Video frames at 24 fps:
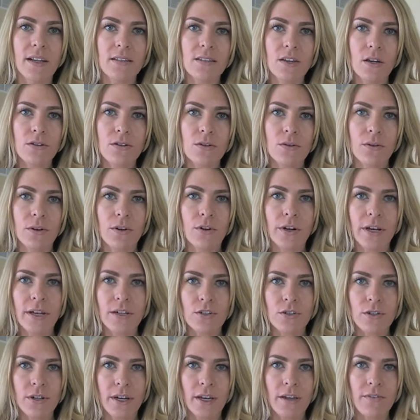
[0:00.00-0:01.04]
It's also a
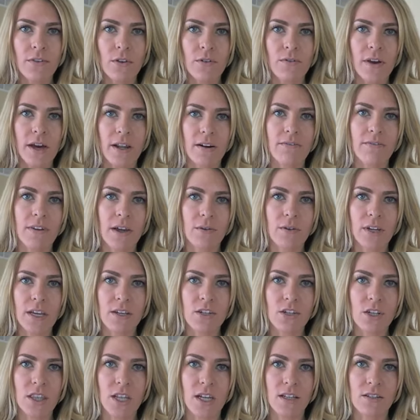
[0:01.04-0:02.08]
great trick if you've got a
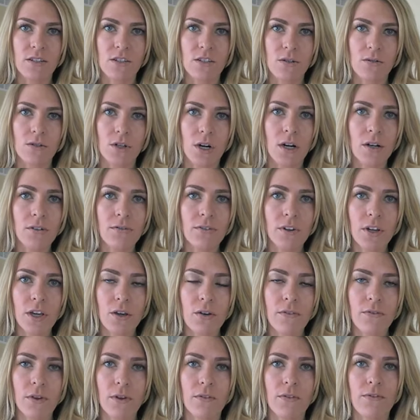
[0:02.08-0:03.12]
foundation that's too dark for
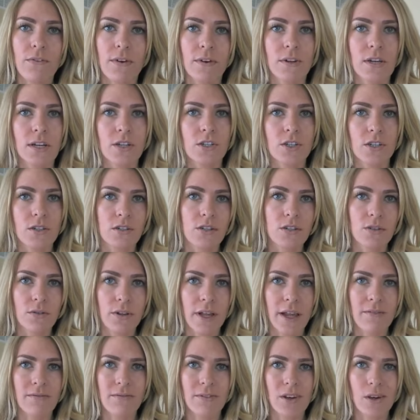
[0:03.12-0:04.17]
you, if you have a foundation that's too
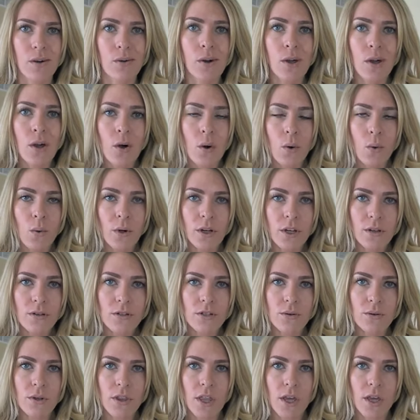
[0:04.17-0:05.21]
light for you. What do you
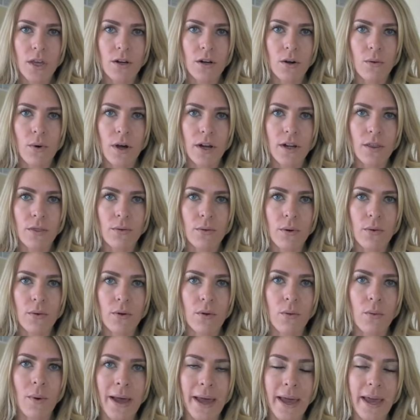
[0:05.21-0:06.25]
do with it? You don't want to throw
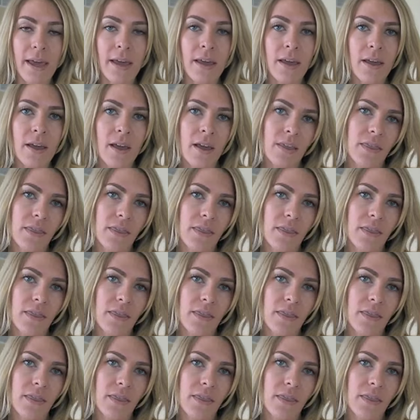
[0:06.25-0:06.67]
it away.